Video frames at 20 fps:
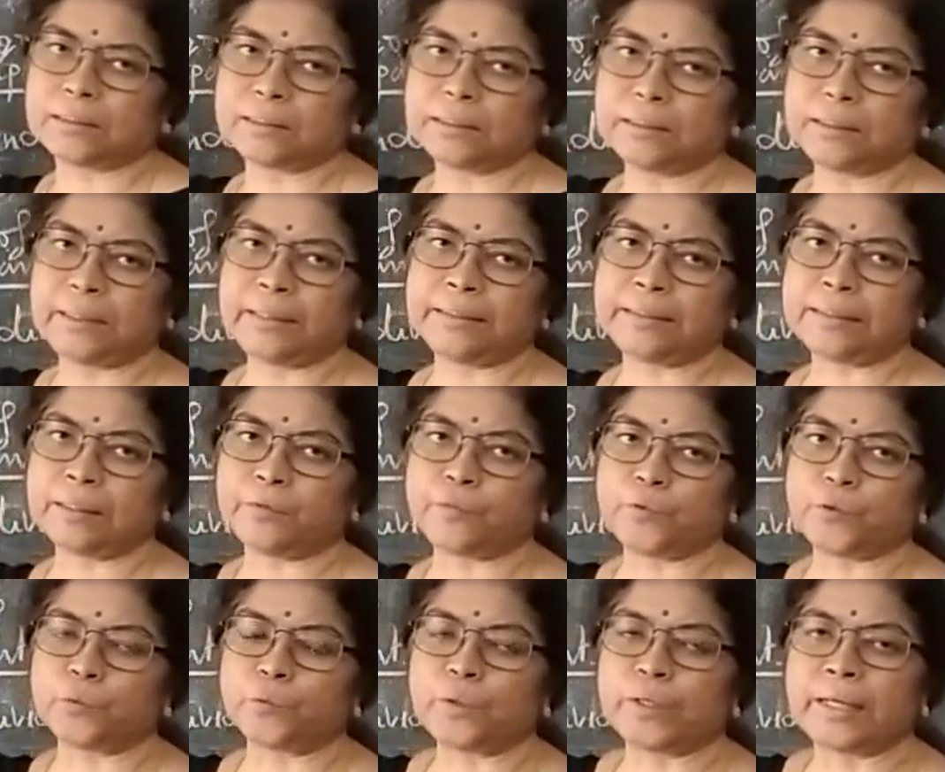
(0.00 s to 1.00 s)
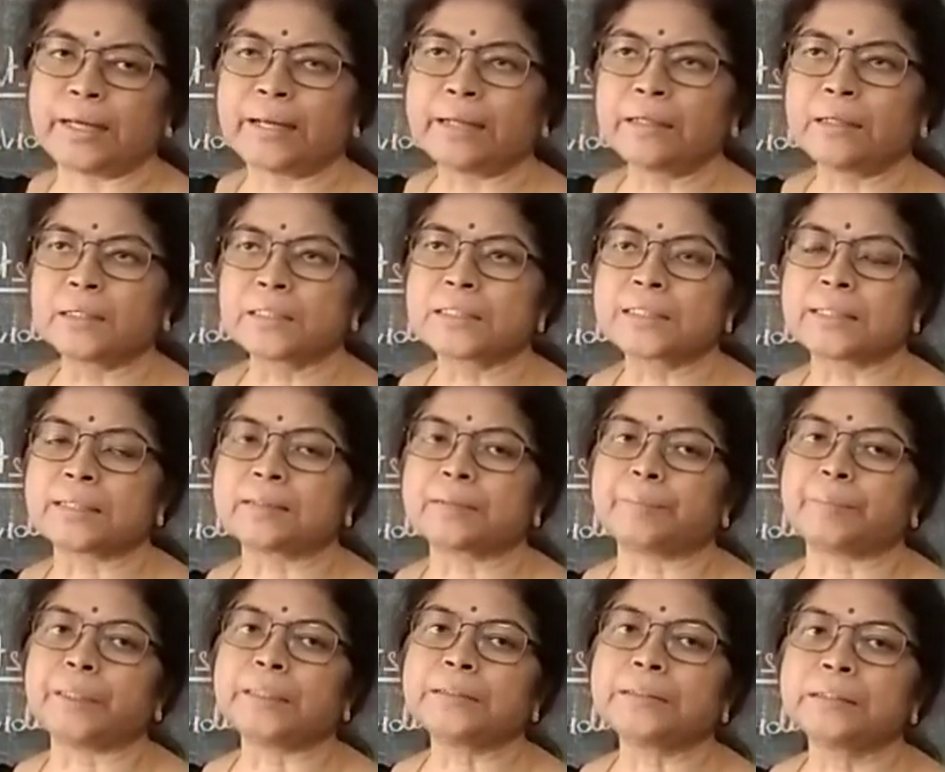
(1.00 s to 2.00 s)
interview. Diagnostic
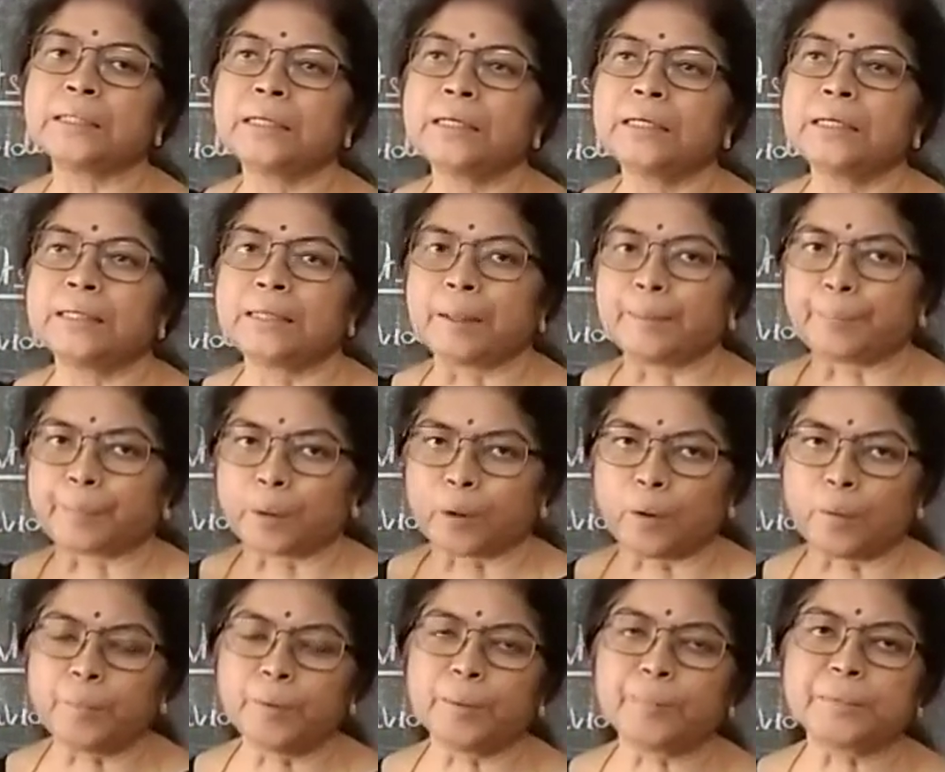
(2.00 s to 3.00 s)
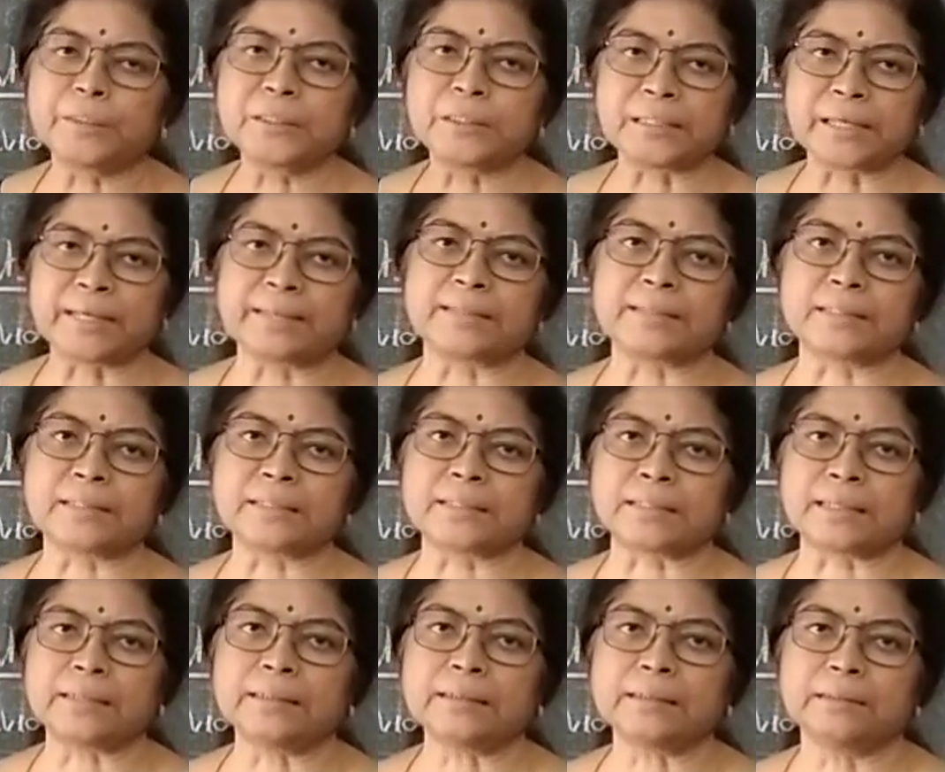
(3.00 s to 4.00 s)
means a problem is
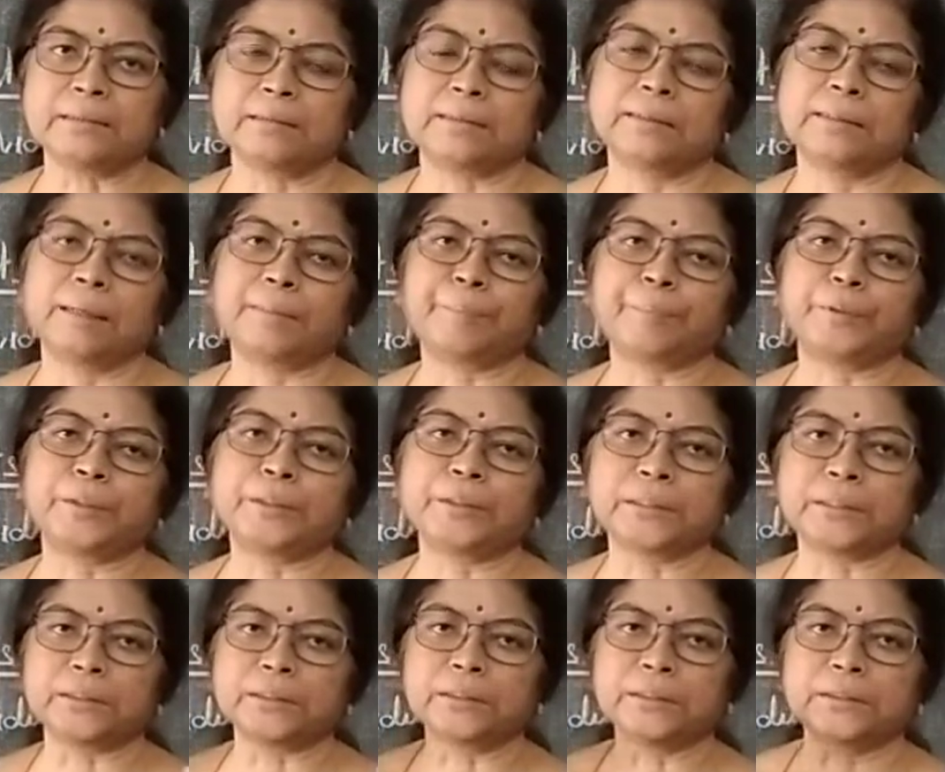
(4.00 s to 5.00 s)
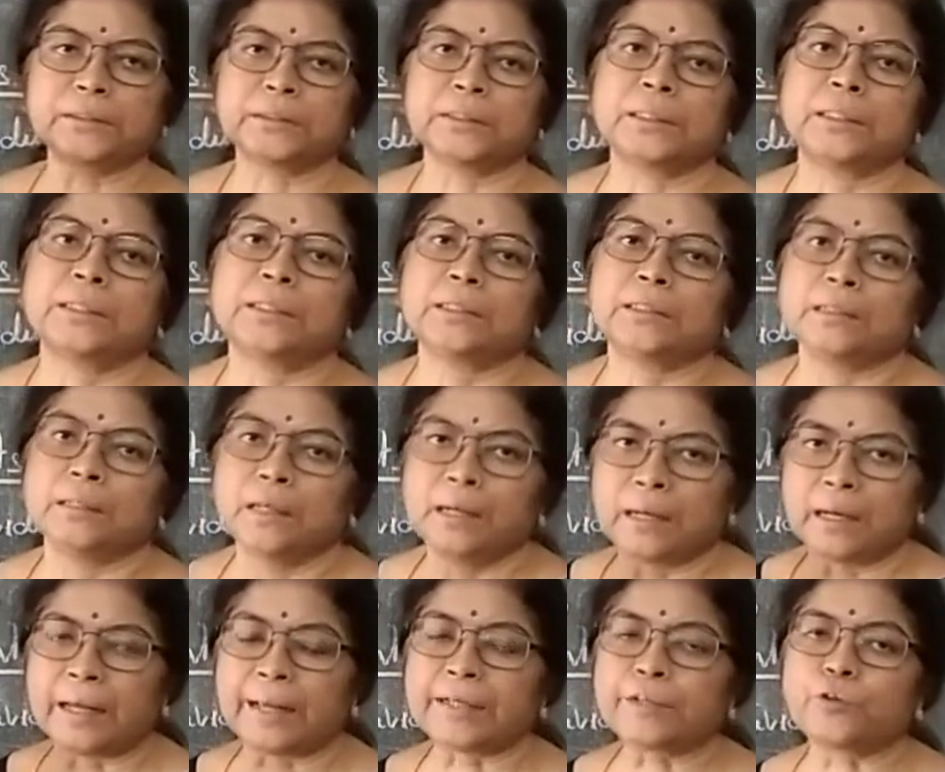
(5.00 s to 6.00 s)
existing, a person is
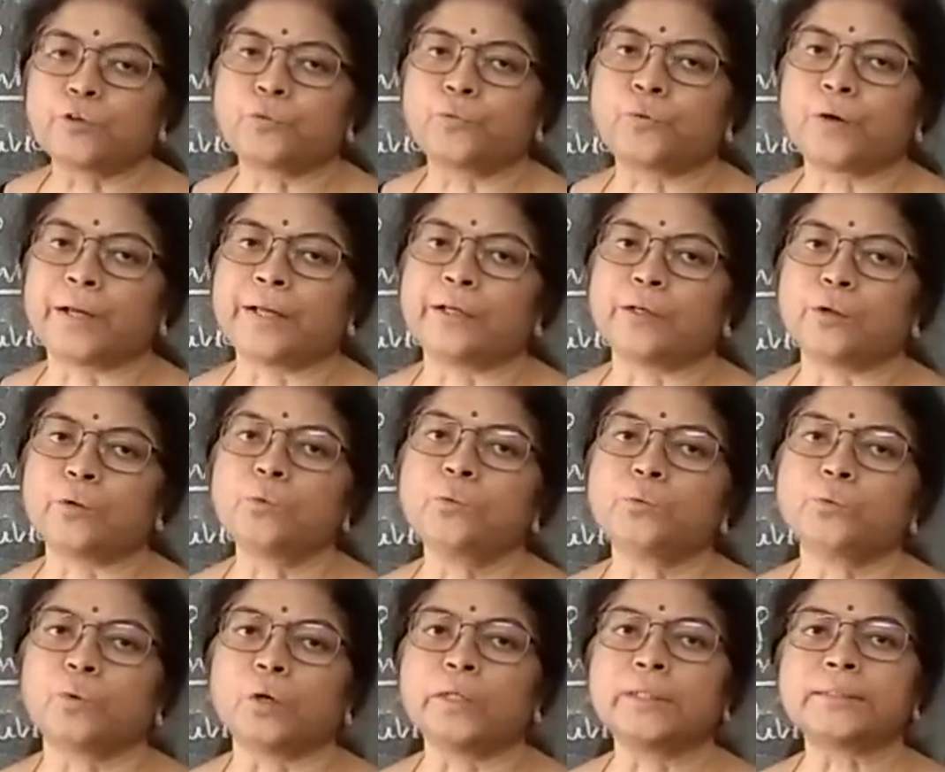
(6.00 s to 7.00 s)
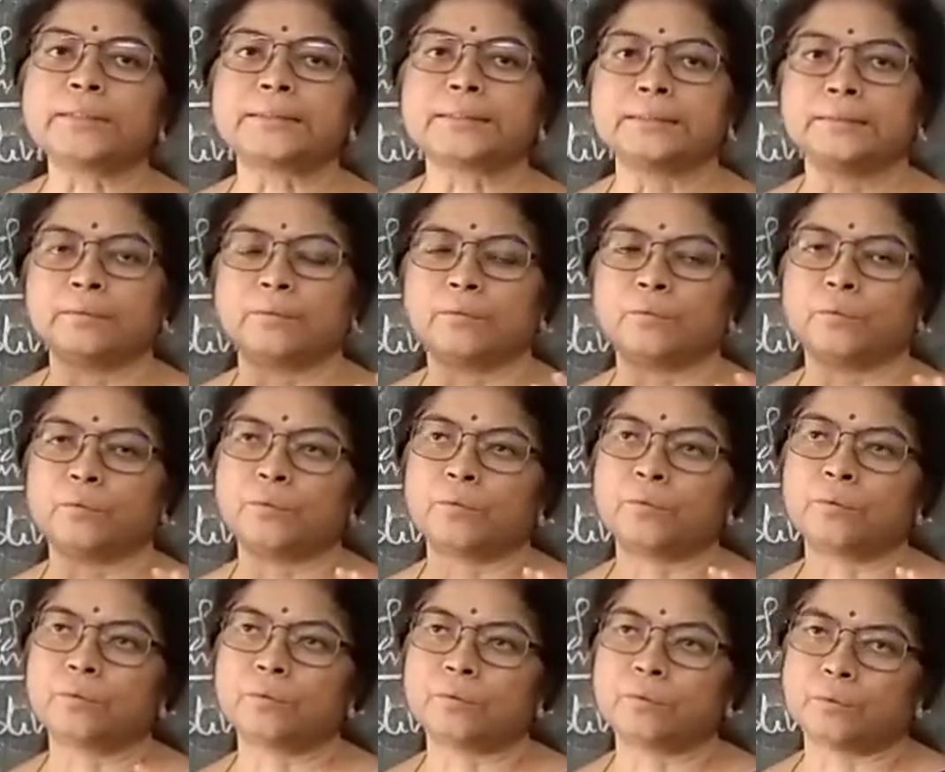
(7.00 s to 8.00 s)
like to find out what is
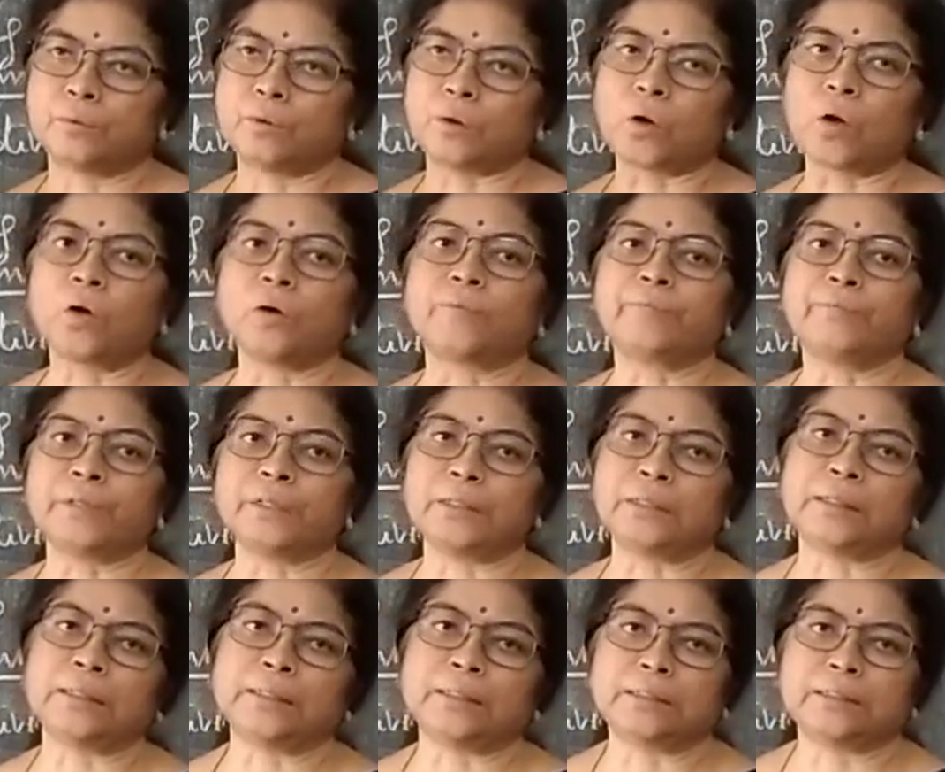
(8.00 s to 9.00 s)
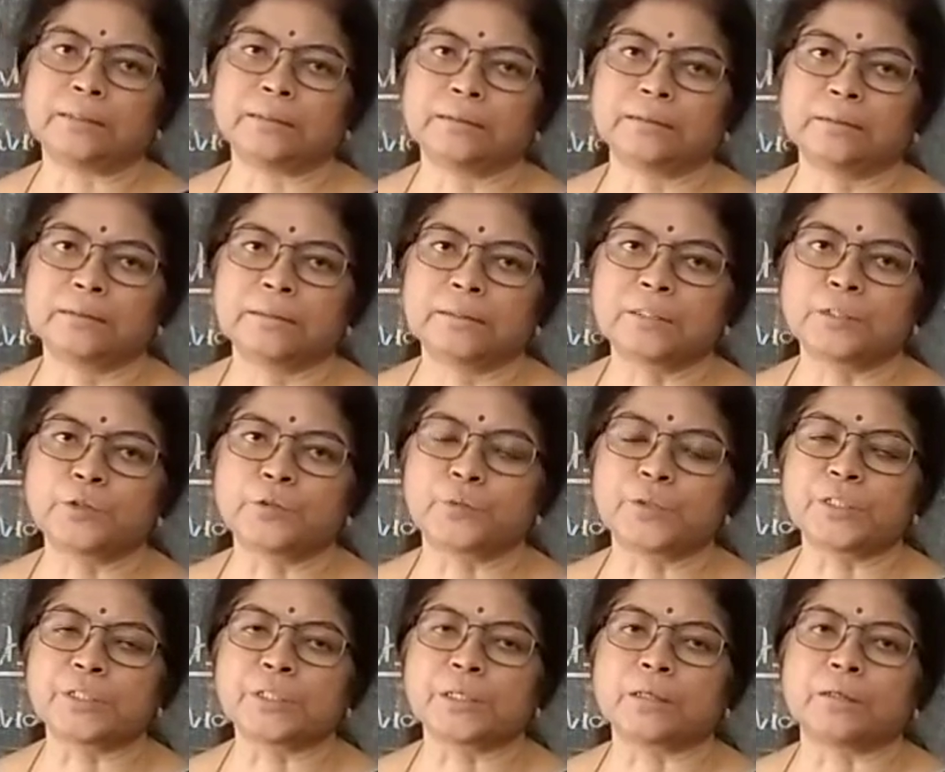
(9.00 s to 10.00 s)
wrong with that
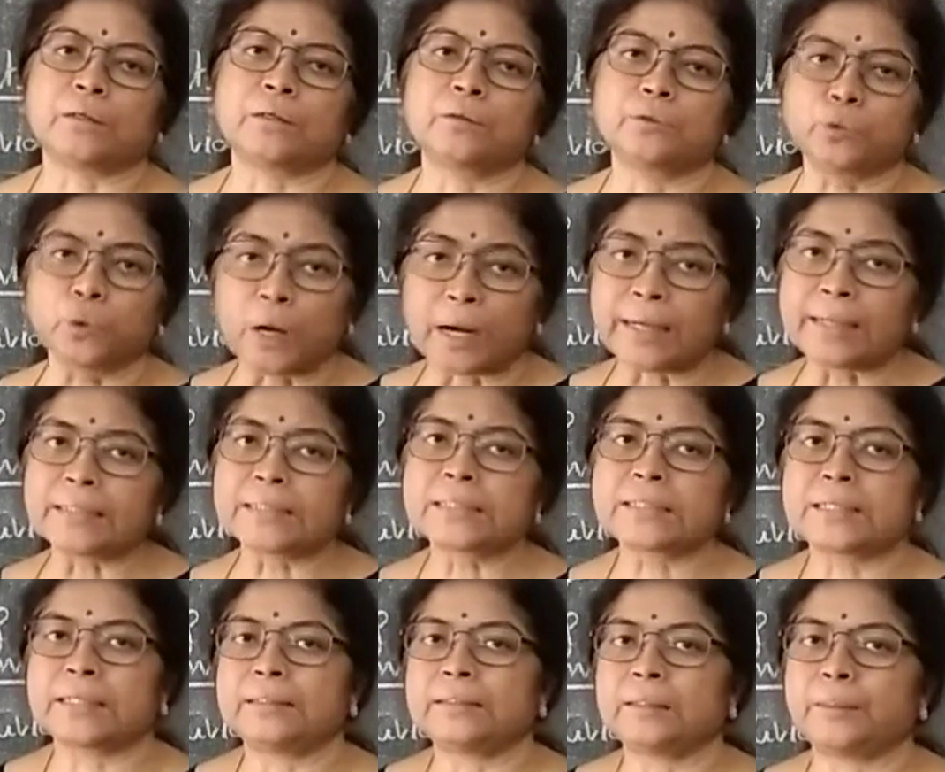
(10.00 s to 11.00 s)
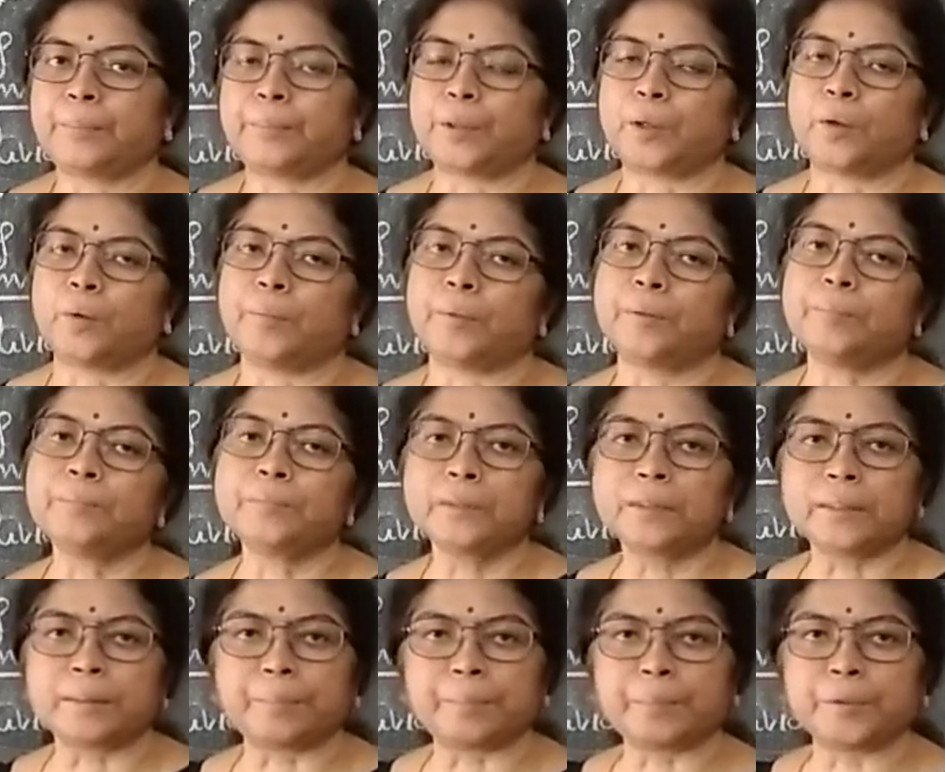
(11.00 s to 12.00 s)
situation. To understand the
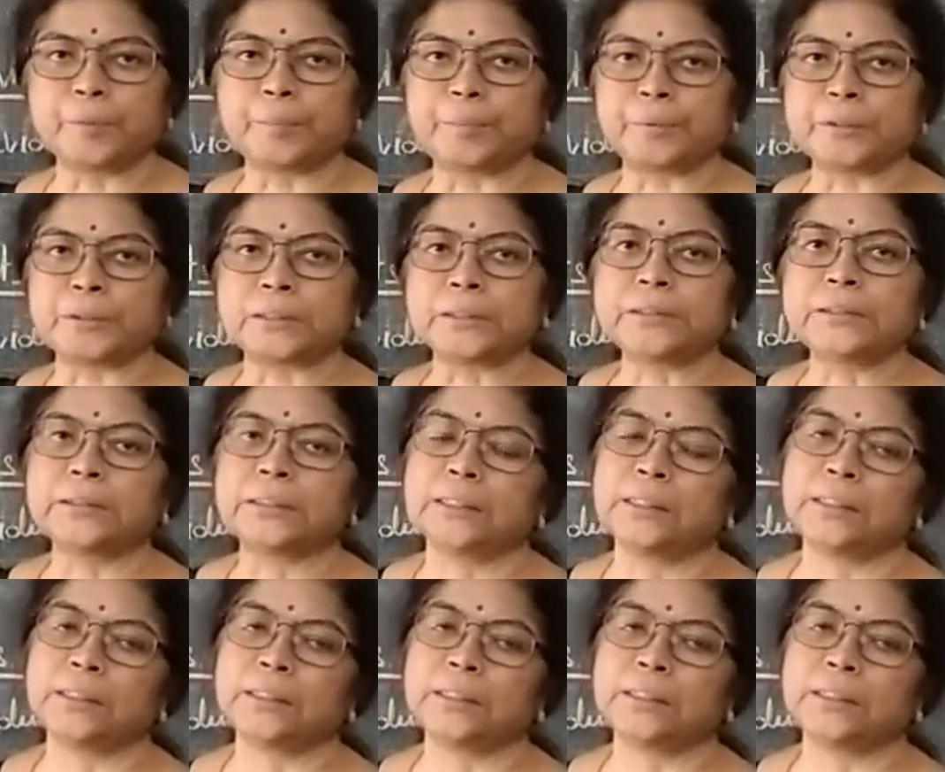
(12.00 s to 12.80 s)
problem, the purpose is